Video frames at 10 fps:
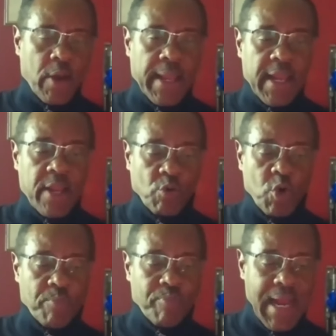and
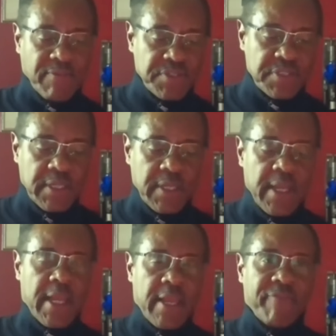or privacy
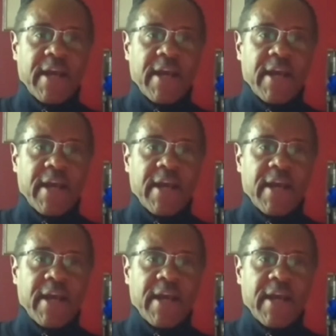if